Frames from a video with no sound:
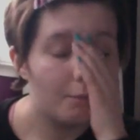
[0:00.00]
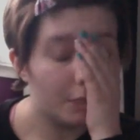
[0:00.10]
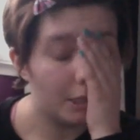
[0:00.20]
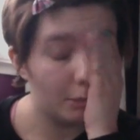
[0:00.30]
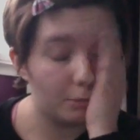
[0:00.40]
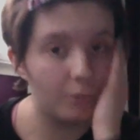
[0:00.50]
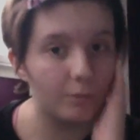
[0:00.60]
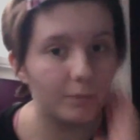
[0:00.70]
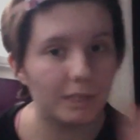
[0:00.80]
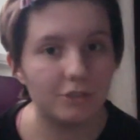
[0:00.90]
But the only
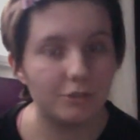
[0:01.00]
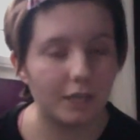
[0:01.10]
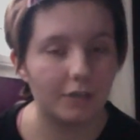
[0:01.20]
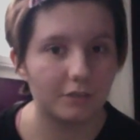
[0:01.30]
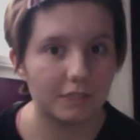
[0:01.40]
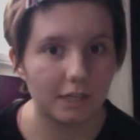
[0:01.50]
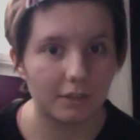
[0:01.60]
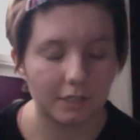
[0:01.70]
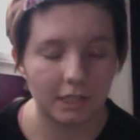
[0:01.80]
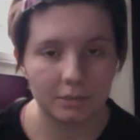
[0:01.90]
problem is you cannot stay
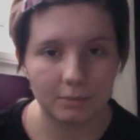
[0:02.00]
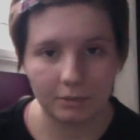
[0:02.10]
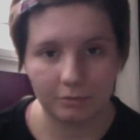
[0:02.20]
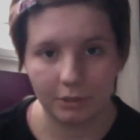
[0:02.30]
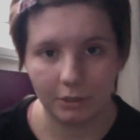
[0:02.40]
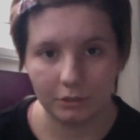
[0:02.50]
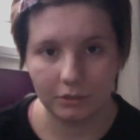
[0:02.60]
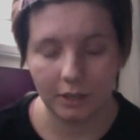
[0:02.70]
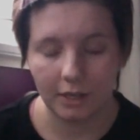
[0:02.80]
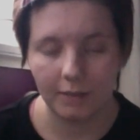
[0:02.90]
on clonazepam for a long
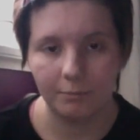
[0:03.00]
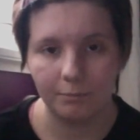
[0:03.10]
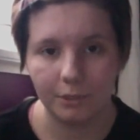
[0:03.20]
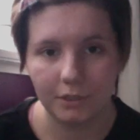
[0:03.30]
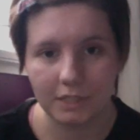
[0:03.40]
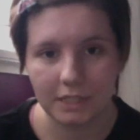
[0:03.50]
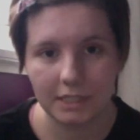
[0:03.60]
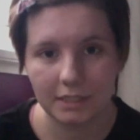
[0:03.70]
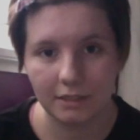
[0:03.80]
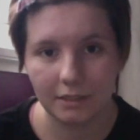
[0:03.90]
time because it
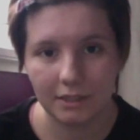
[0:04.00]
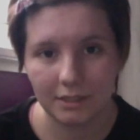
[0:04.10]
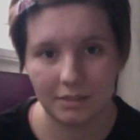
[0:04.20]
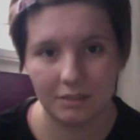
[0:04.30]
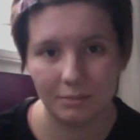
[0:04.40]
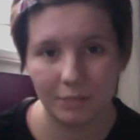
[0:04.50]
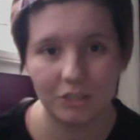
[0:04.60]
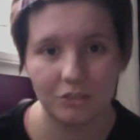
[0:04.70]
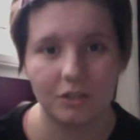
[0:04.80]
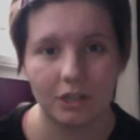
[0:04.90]
is a
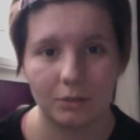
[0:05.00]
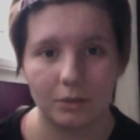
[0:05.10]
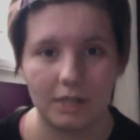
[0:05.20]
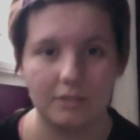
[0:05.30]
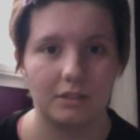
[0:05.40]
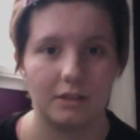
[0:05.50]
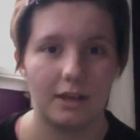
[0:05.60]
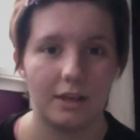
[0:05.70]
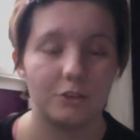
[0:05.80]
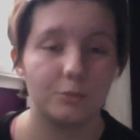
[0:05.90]
major tranquilizer
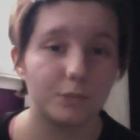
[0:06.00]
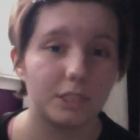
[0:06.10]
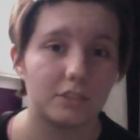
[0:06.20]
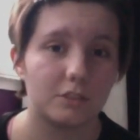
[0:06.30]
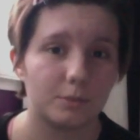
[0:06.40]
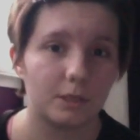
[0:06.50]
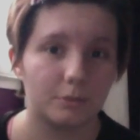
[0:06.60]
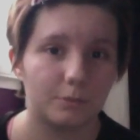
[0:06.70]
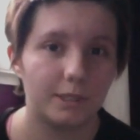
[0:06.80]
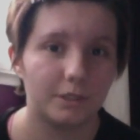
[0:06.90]
and your body does become
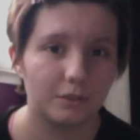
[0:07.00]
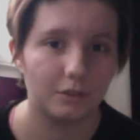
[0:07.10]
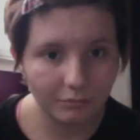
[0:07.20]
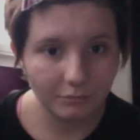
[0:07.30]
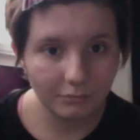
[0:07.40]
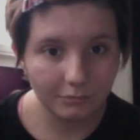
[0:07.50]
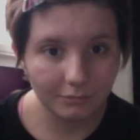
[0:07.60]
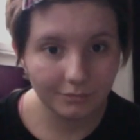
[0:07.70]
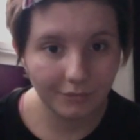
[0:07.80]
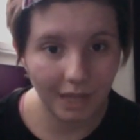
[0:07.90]
dependent on it.
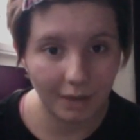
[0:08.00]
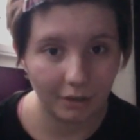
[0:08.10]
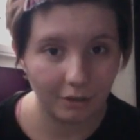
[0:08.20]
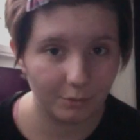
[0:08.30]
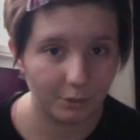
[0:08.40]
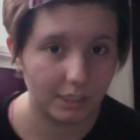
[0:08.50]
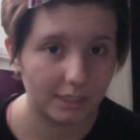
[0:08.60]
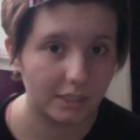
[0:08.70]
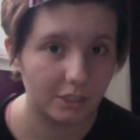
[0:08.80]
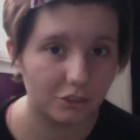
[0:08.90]
Now, I've been on it
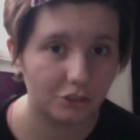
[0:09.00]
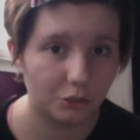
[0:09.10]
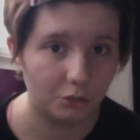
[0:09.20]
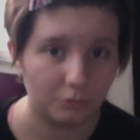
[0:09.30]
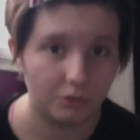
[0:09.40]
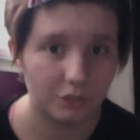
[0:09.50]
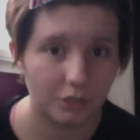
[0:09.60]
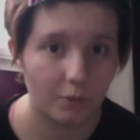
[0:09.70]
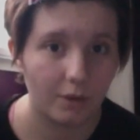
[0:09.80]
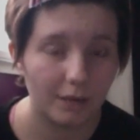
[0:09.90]
since June,
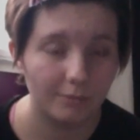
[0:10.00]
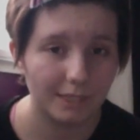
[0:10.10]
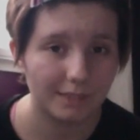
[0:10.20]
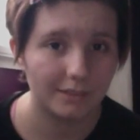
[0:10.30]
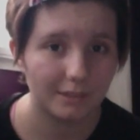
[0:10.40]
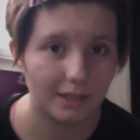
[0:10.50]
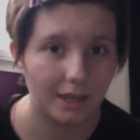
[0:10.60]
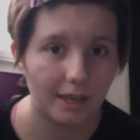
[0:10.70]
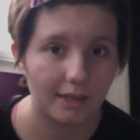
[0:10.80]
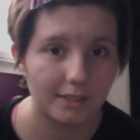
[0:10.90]
so I'm getting
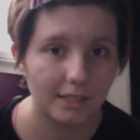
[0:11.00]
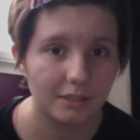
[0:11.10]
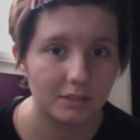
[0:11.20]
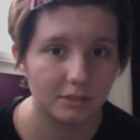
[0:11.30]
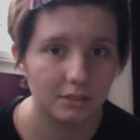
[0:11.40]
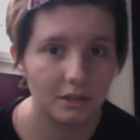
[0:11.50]
a second